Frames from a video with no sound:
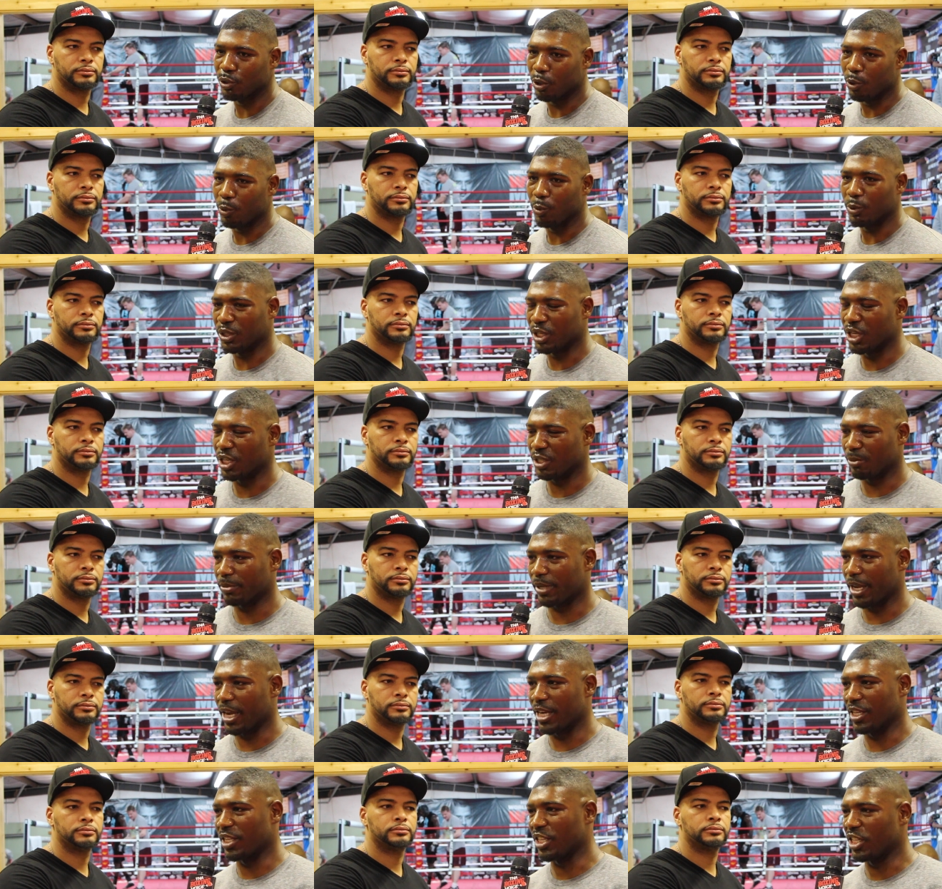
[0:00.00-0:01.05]
Speaker 1: you know, it was still some
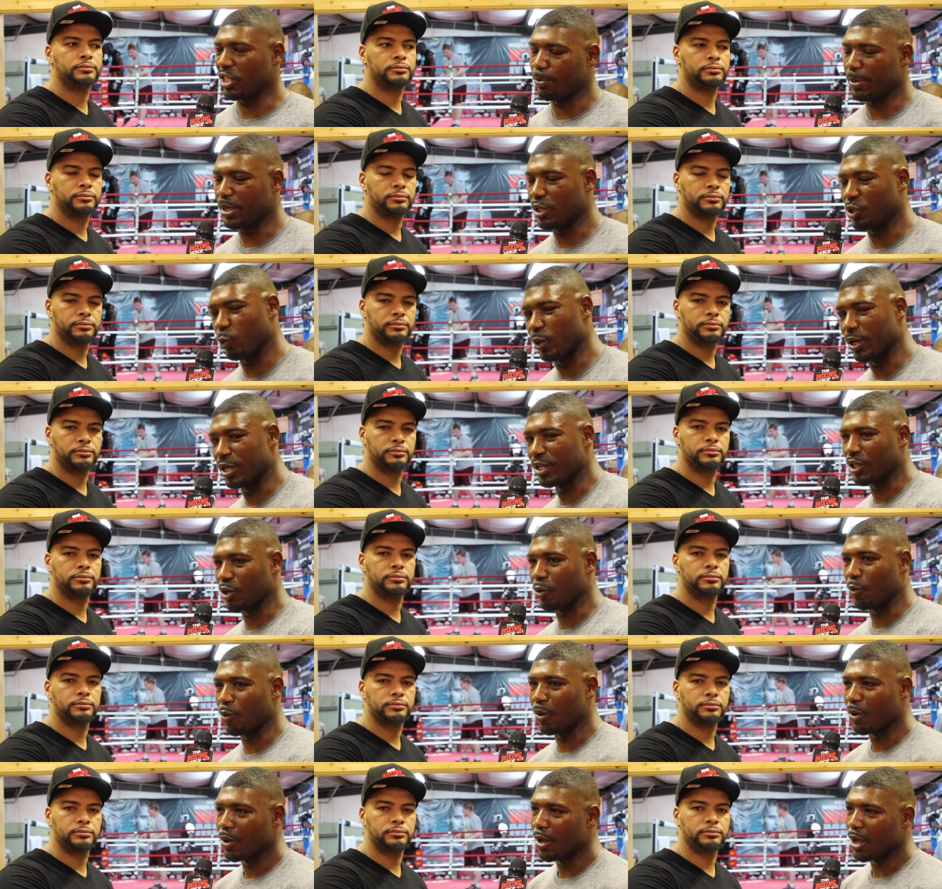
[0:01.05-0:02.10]
things that need to be tweaked.
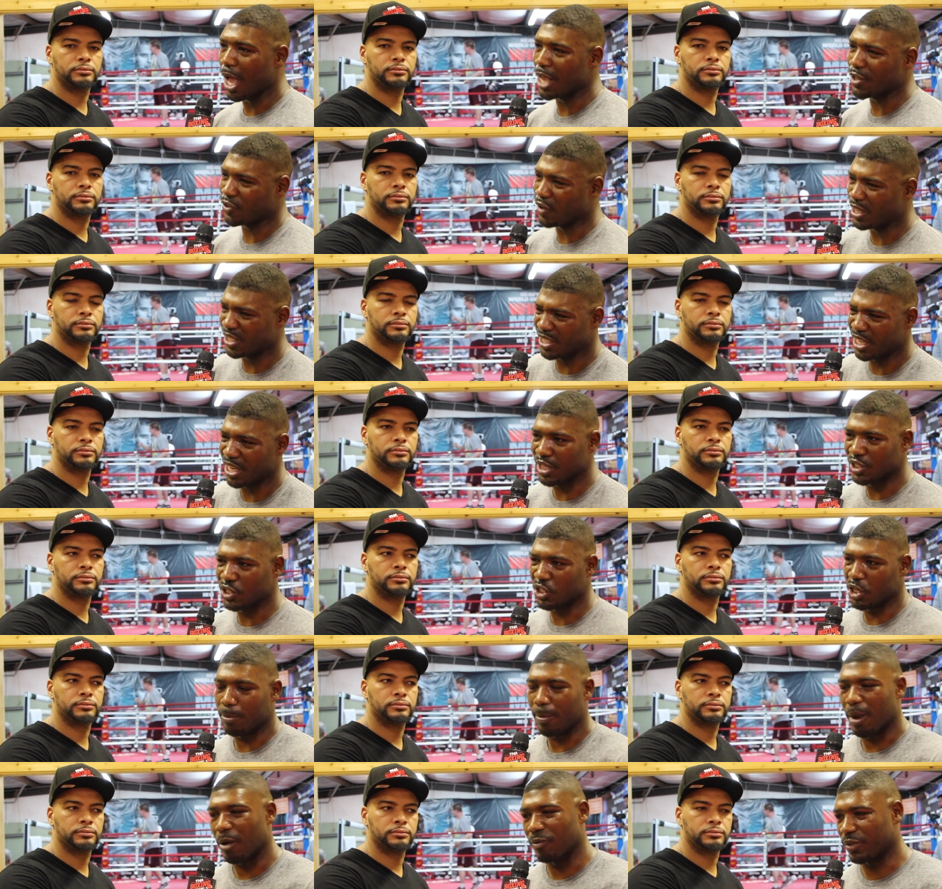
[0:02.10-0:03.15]
So I try to stay in the
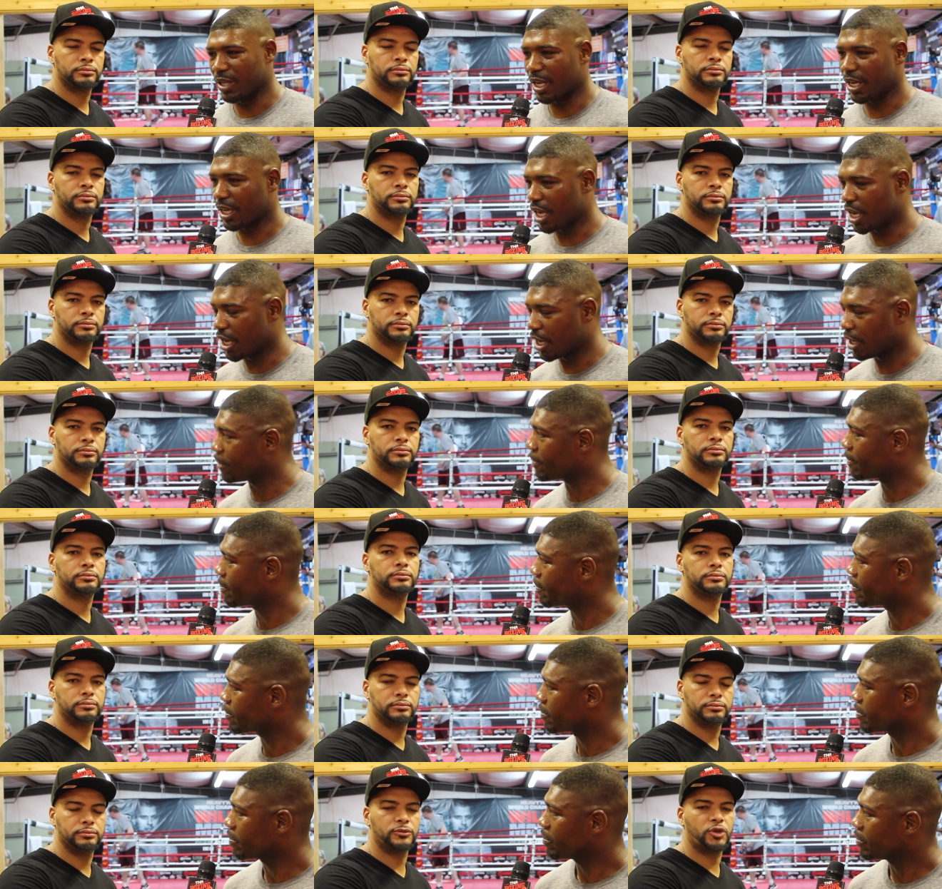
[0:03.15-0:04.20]
gym as much as I can.
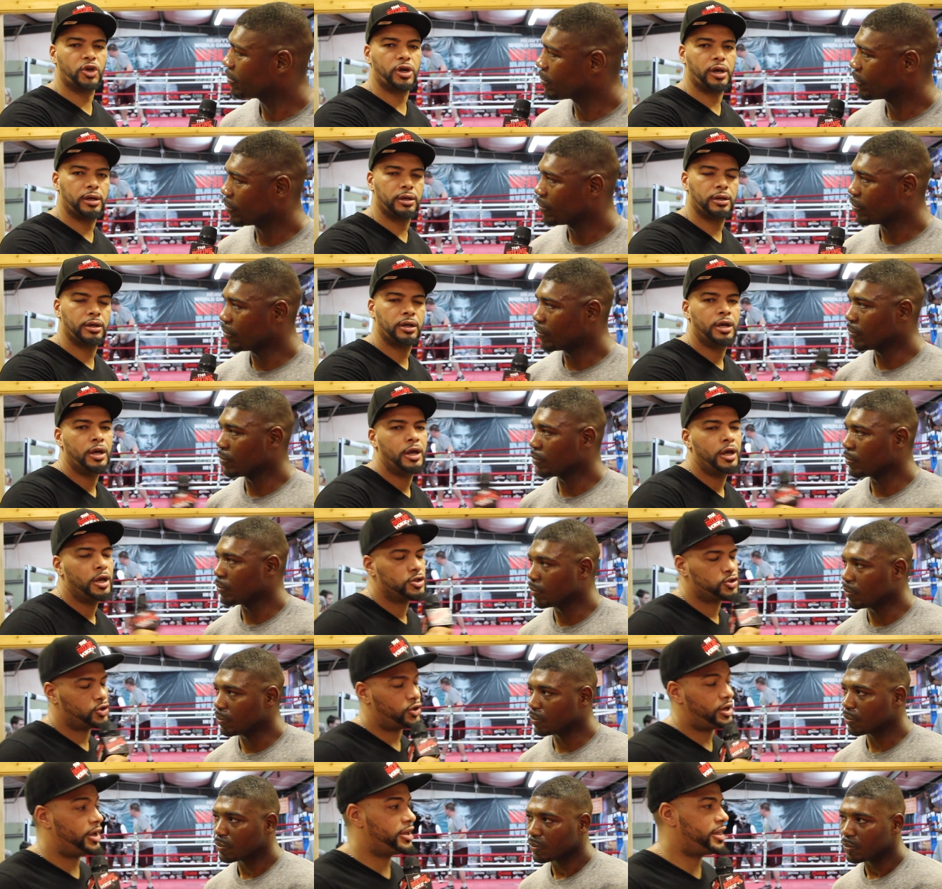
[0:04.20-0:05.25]

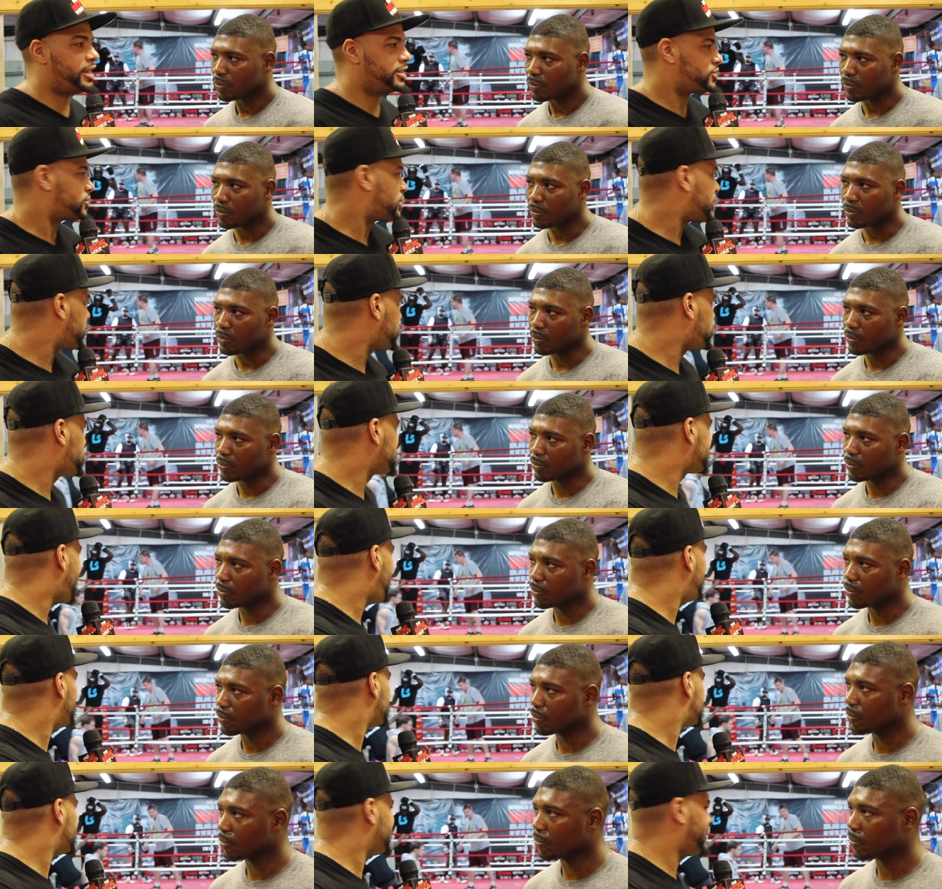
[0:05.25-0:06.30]
Speaker 2: So now yesterday there was
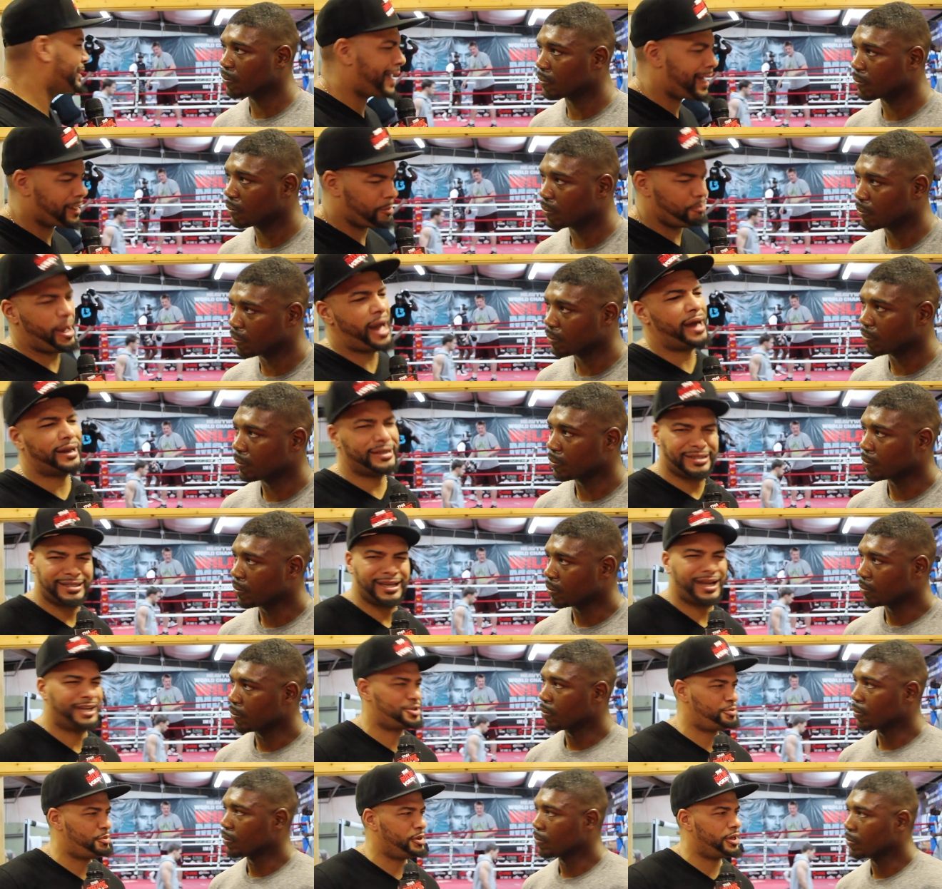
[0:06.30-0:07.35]
obviously a lot of body
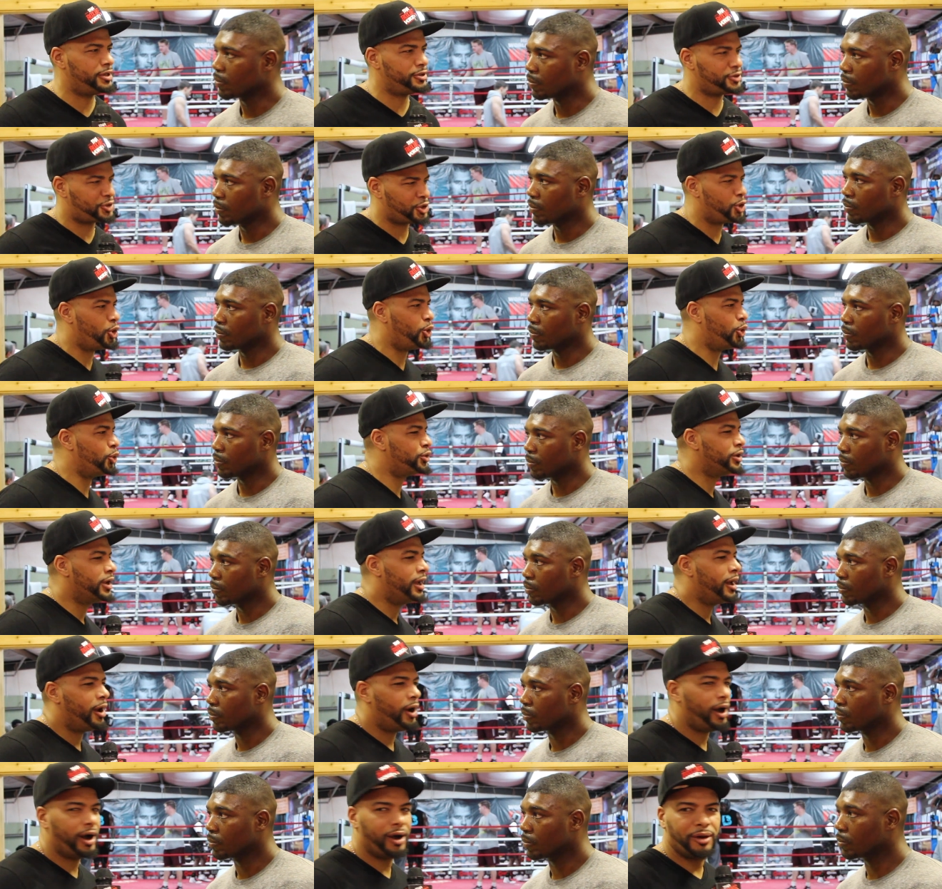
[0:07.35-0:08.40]
shots being thrown.
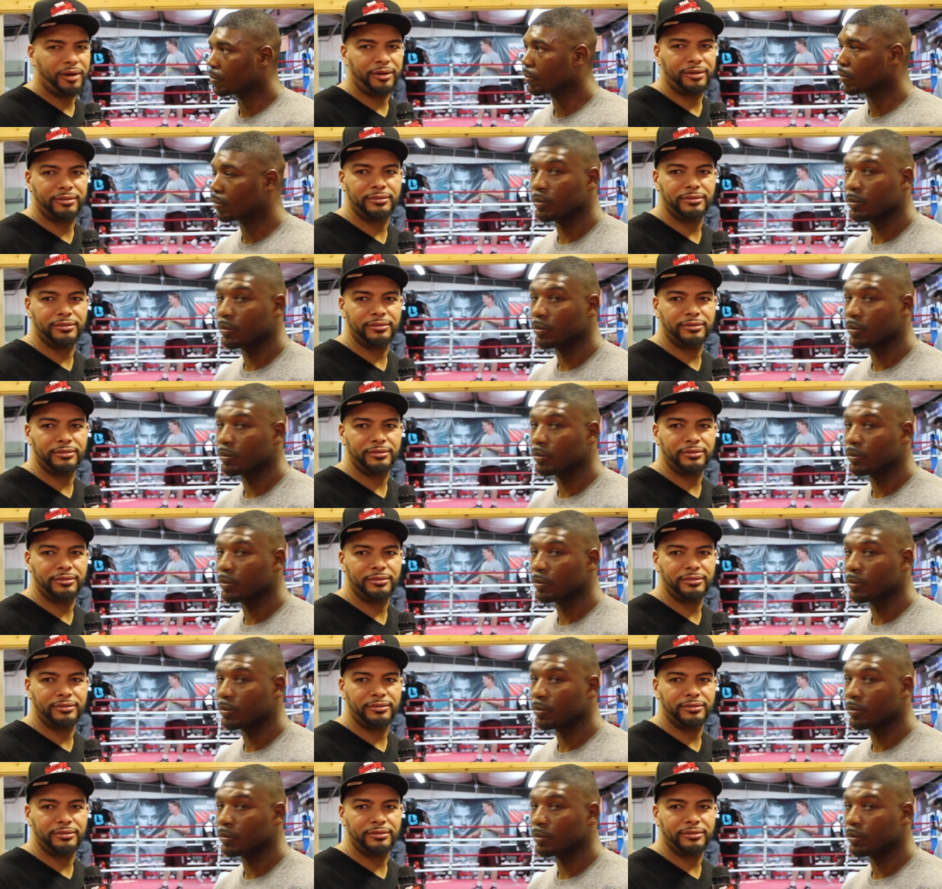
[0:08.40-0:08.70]
Uh,